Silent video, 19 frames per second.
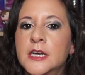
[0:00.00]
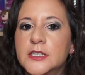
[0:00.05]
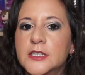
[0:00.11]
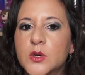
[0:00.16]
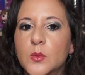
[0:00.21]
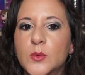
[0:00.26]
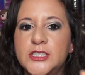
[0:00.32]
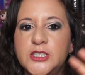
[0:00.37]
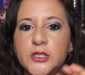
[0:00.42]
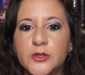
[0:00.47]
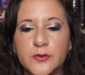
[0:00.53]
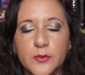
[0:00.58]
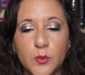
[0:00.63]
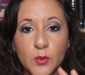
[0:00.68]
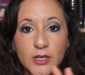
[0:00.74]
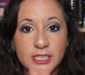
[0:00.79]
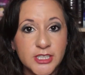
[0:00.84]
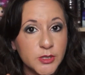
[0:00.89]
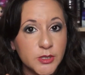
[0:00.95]
So once you
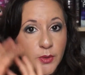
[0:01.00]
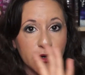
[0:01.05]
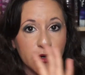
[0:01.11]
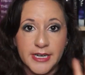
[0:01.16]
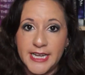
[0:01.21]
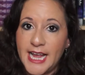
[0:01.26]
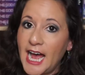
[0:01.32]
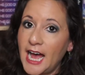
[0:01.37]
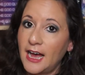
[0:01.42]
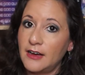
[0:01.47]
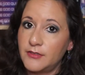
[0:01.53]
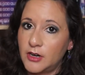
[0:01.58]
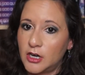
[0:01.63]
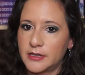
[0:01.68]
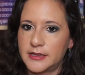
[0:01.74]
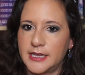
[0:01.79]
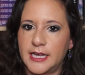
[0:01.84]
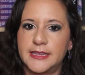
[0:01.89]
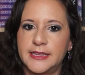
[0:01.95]
already have
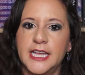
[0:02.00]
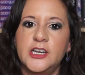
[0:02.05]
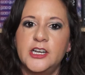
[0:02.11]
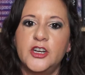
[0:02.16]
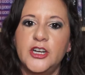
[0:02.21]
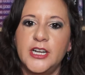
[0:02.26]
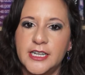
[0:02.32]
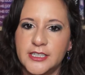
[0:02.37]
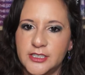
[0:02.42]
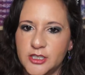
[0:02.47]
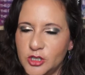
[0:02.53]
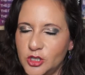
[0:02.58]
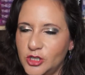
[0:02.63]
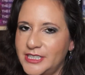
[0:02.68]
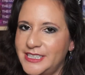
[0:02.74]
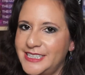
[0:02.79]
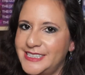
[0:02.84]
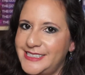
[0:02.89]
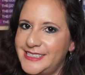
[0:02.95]
all that, then you need to start
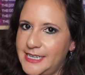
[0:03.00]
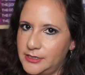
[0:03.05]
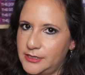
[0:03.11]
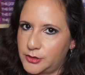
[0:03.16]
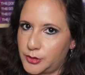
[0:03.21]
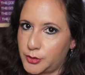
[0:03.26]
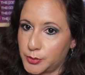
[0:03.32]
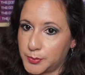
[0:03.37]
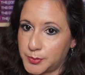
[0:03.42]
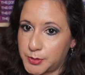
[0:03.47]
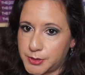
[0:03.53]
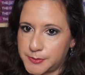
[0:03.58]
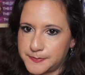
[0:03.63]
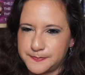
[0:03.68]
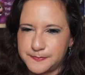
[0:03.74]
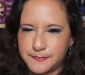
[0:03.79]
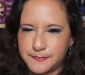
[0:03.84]
looking at test groups.